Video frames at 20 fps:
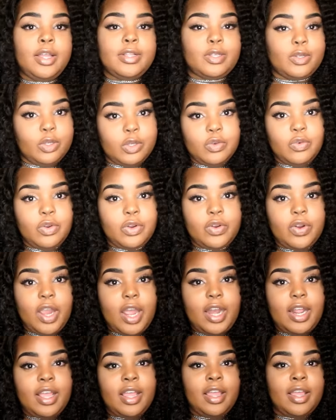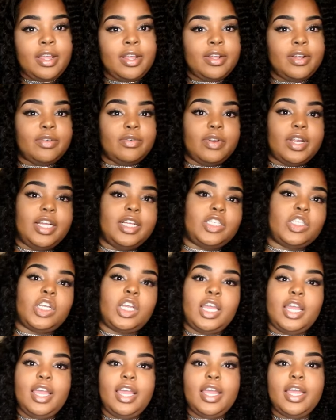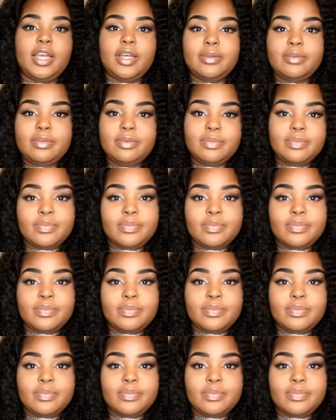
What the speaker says: Do you regret it? Raise your hand.